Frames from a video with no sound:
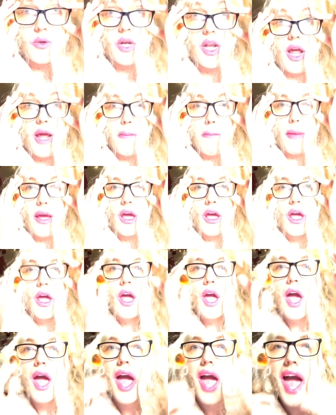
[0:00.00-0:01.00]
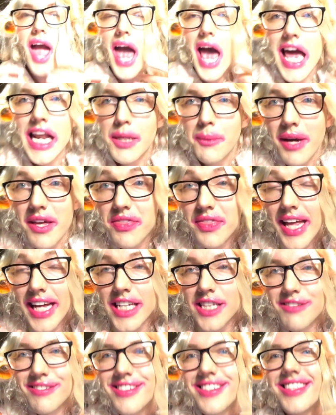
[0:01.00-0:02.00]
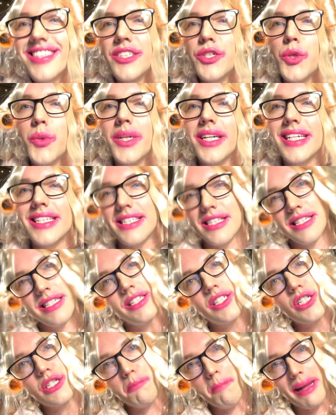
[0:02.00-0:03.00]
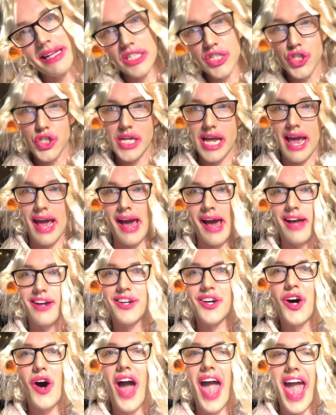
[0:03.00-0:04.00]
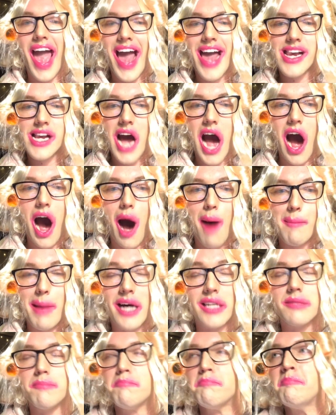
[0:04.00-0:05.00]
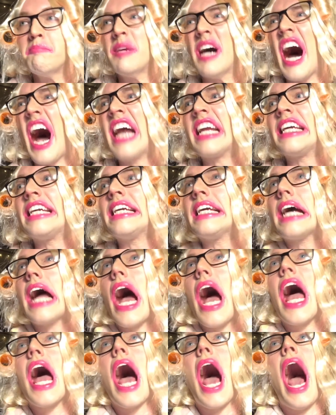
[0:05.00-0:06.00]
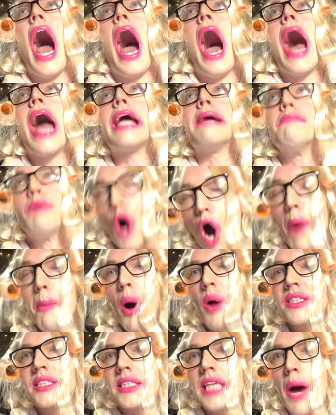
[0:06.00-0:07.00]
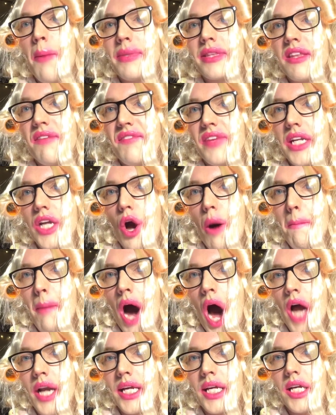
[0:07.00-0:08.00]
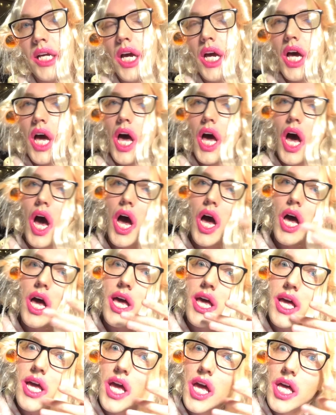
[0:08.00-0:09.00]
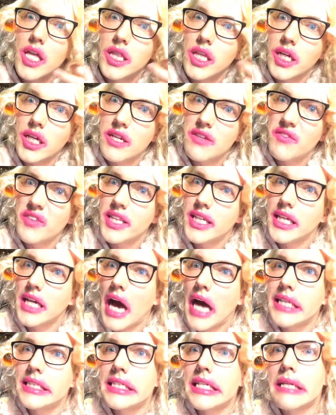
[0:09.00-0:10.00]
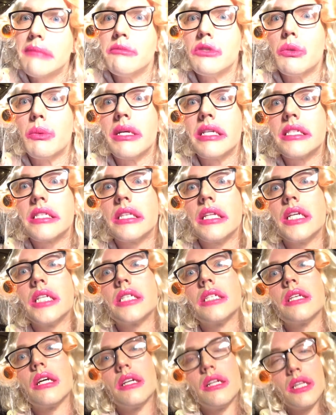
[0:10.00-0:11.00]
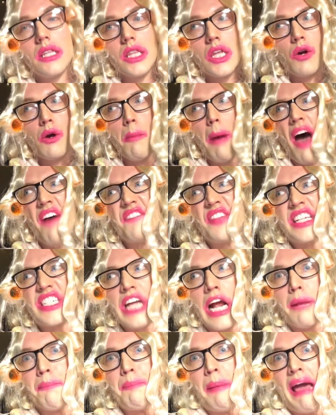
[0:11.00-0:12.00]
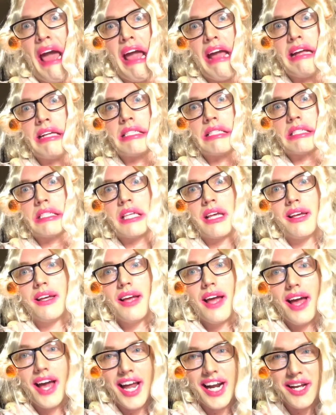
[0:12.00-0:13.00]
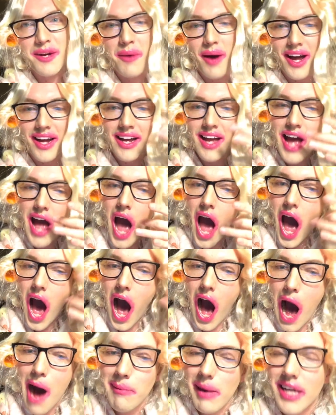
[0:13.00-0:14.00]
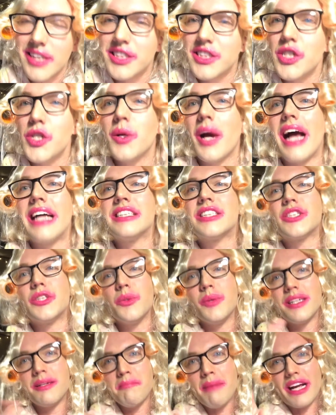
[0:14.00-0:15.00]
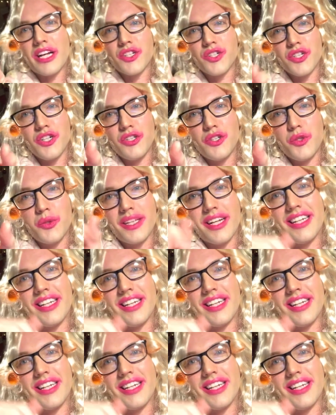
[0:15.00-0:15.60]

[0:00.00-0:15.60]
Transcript: are a nightmare. Anyway, thanks for tuning into my channel, and Marty! I am almost done with the video, Marty. Looking for the goddamn Twizzlers. They're above the chickpeas. Anyway, I'll see you guys soon, and make sure you do